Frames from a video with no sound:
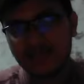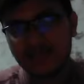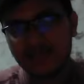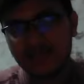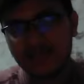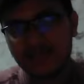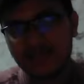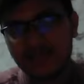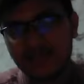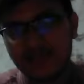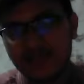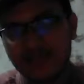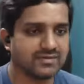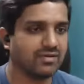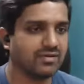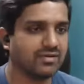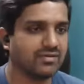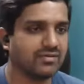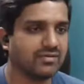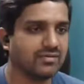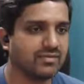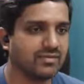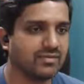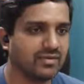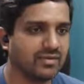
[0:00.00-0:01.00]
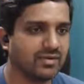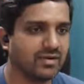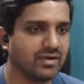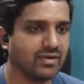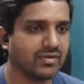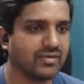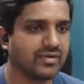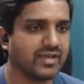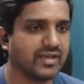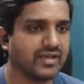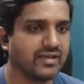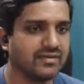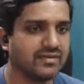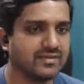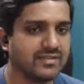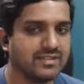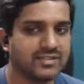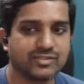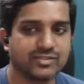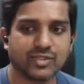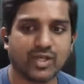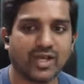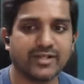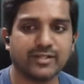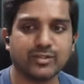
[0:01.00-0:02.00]
Oh, okay.
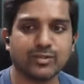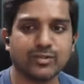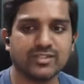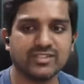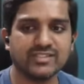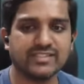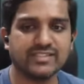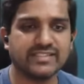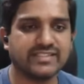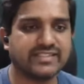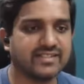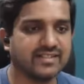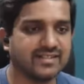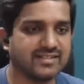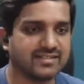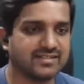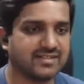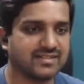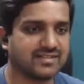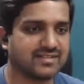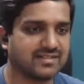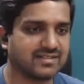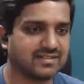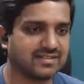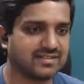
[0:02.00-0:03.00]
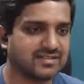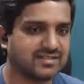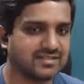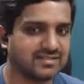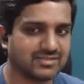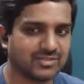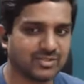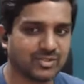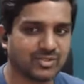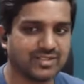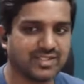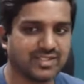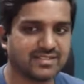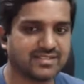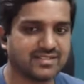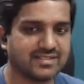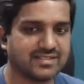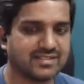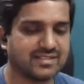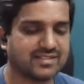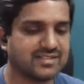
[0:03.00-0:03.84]
So I couldn't hear that. So that's the